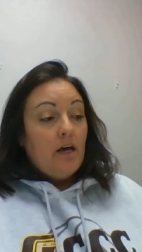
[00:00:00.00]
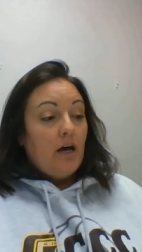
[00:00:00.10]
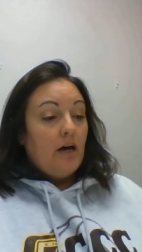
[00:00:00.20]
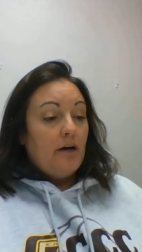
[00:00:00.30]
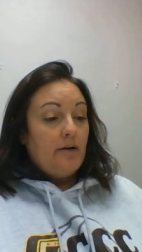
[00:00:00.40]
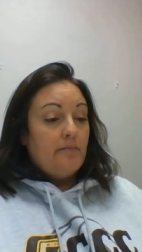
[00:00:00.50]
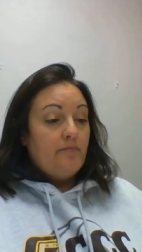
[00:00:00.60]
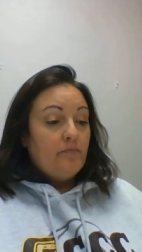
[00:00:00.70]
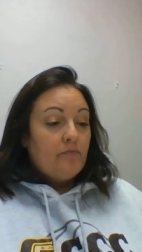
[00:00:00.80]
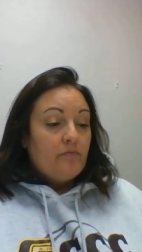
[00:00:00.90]

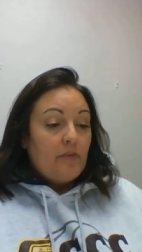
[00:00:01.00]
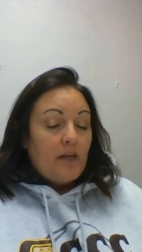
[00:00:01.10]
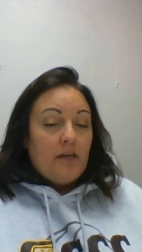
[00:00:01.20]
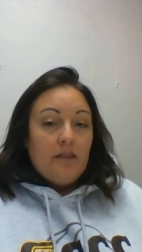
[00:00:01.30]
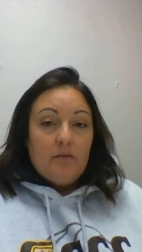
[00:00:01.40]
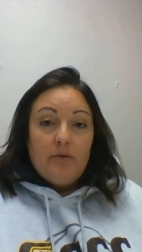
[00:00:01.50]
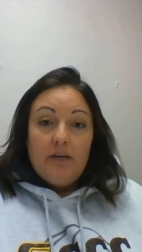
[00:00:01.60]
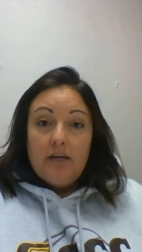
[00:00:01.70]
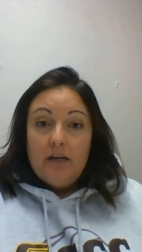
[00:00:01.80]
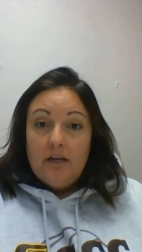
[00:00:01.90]
In the
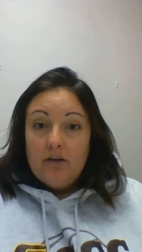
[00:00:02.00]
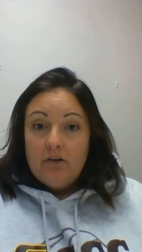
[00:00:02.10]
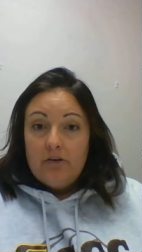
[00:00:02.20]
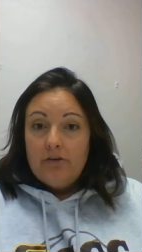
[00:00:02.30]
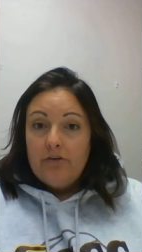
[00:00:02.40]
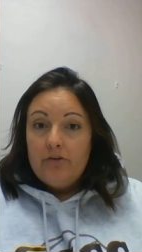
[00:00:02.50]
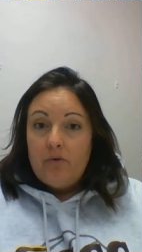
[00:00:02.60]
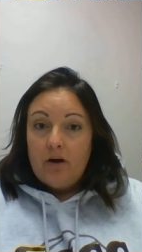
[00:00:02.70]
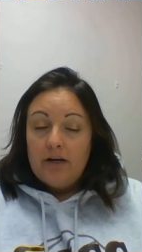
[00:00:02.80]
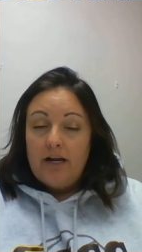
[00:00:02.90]
beginning, you
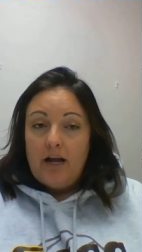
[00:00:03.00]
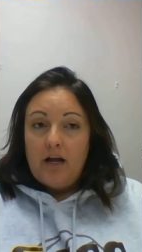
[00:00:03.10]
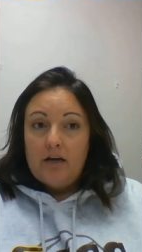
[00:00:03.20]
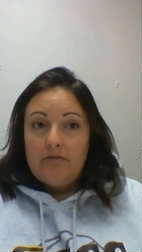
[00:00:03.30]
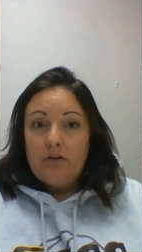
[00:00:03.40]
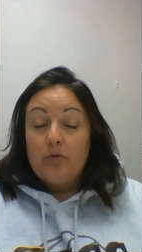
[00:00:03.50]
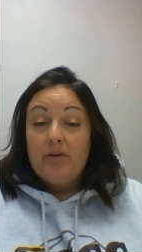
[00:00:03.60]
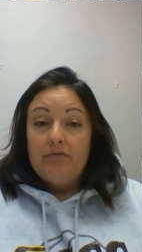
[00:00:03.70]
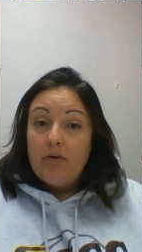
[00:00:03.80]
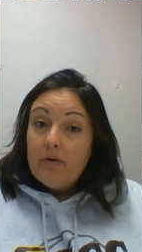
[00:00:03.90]
are going to have a little
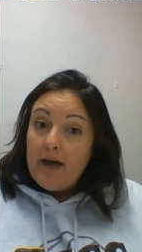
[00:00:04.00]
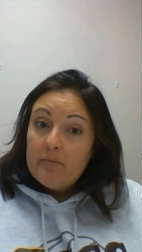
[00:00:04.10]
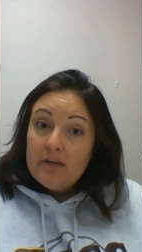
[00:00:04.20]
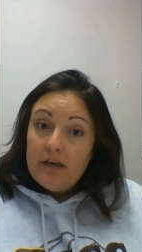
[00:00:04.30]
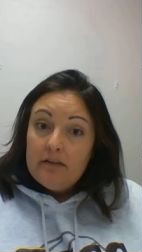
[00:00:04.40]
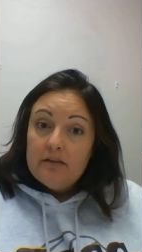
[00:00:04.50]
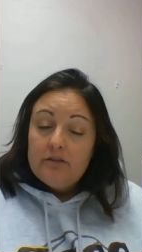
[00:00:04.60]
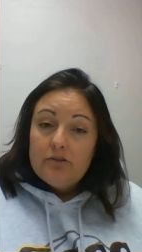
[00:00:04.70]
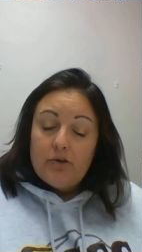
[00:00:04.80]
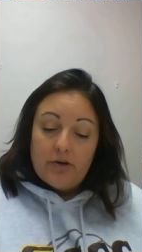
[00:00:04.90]
bit of vocab again,
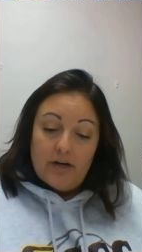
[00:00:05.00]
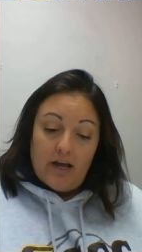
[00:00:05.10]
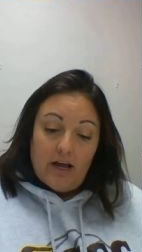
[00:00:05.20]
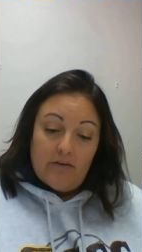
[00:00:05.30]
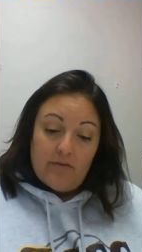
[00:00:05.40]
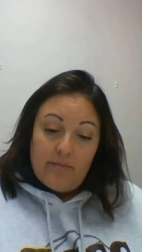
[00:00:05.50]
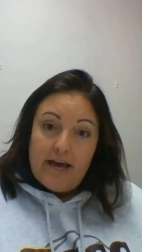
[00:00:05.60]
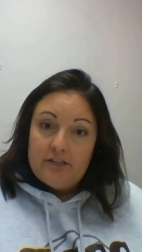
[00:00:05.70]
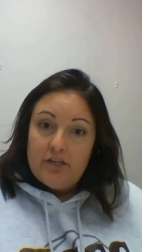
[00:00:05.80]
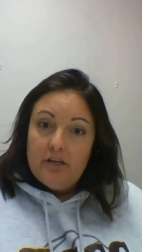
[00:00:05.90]
so you're going to have a
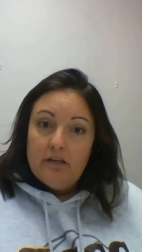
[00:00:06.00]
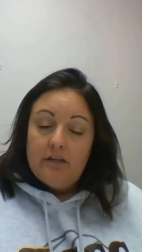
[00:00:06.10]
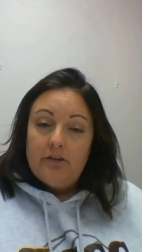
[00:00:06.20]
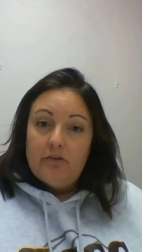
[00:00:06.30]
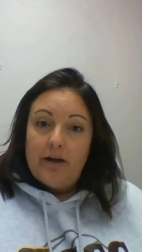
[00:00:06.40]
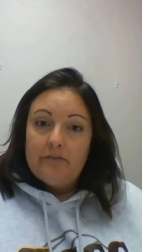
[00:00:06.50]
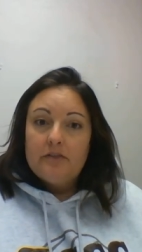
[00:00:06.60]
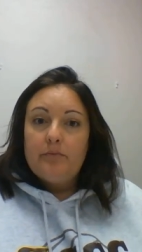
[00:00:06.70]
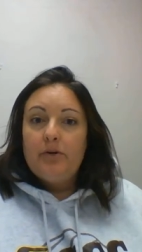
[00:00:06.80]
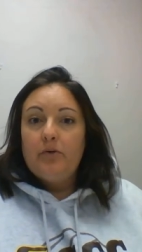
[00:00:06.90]
matching, and then you'll have
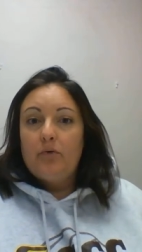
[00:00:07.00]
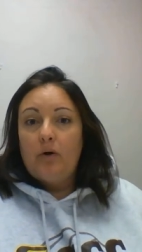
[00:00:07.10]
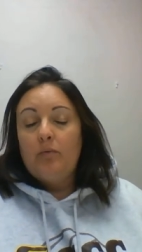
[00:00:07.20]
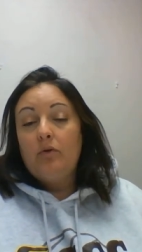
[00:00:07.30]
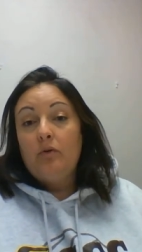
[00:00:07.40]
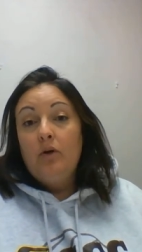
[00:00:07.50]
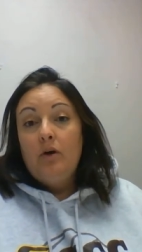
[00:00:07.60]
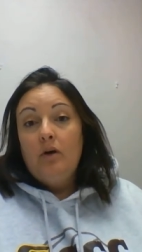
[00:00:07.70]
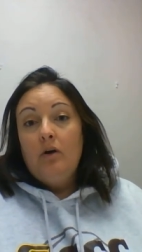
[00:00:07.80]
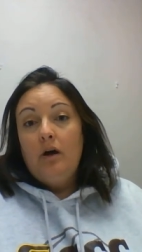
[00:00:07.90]
some of your normal
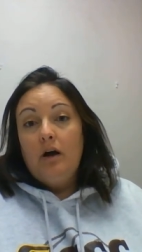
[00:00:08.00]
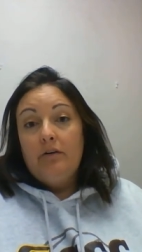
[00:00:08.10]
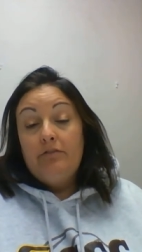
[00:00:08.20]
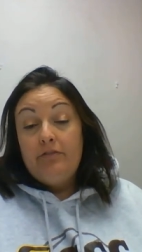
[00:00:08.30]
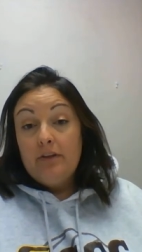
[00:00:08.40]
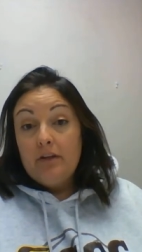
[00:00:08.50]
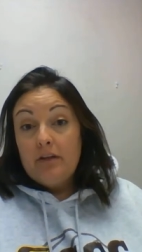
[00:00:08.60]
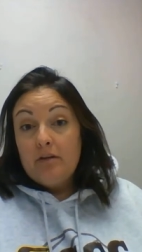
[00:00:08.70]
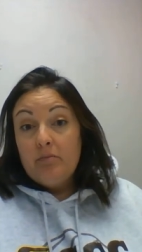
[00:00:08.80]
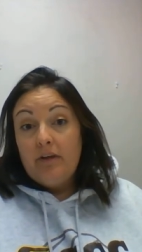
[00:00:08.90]
fill
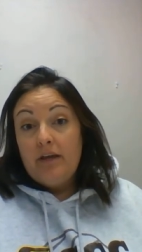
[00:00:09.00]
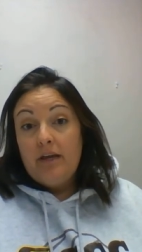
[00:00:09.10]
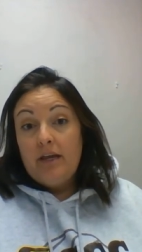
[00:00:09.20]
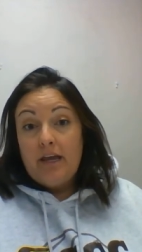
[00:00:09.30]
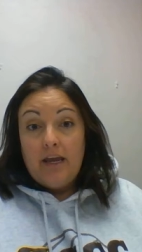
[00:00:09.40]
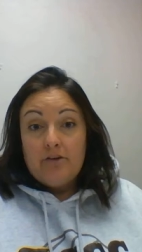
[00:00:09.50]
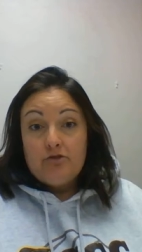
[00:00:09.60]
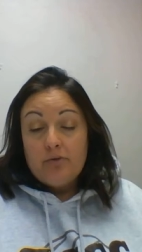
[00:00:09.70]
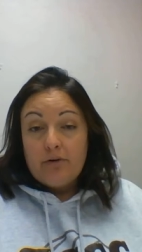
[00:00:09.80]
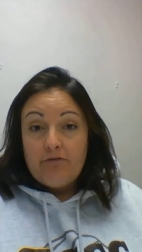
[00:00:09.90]
in the blank and
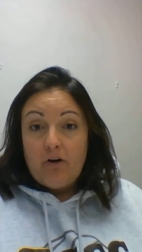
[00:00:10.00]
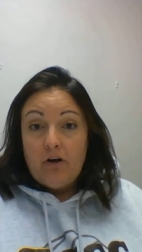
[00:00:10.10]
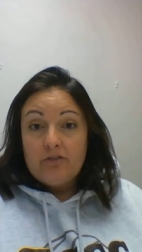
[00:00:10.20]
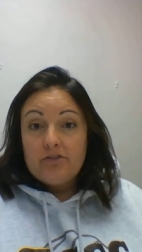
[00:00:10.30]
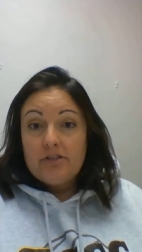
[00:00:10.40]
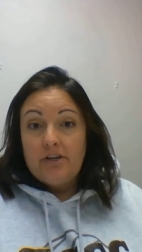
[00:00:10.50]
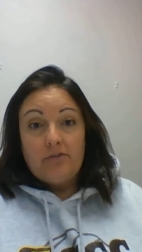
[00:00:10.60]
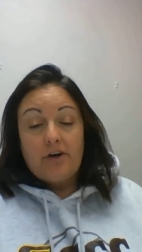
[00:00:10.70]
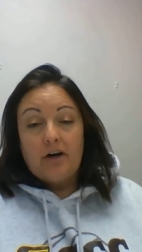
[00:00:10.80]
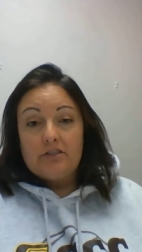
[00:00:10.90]
true or false in
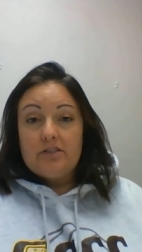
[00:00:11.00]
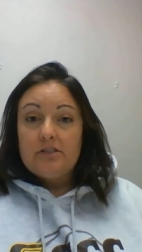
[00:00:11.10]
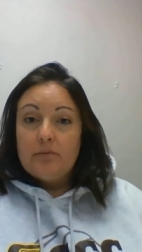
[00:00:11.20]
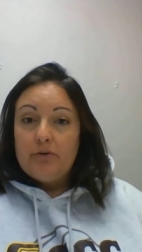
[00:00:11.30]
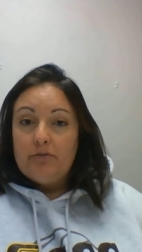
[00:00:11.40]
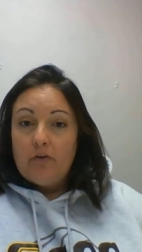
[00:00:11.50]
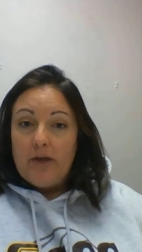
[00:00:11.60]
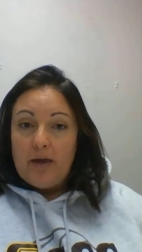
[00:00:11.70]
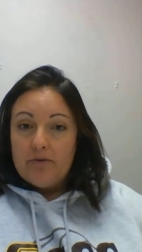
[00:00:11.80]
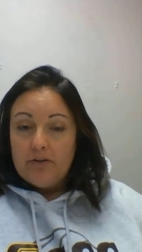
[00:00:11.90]
regards to some of your
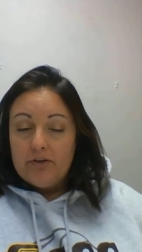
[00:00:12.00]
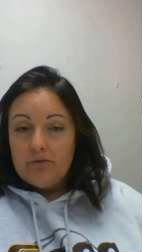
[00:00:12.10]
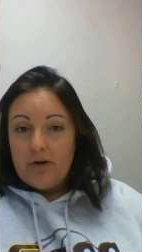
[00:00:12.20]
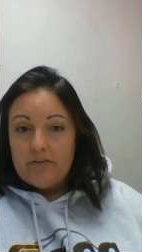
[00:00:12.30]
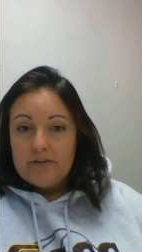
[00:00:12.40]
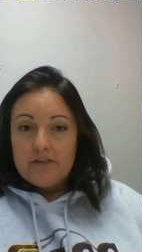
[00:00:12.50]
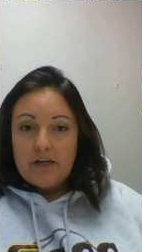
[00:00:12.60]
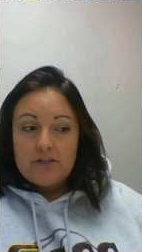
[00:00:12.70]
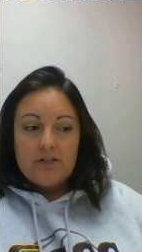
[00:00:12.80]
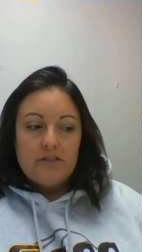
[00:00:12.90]
vocabulary throughout the
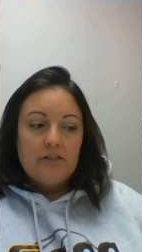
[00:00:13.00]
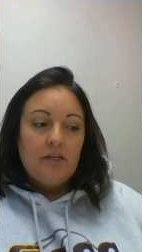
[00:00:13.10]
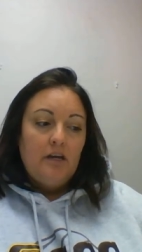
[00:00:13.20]
sections.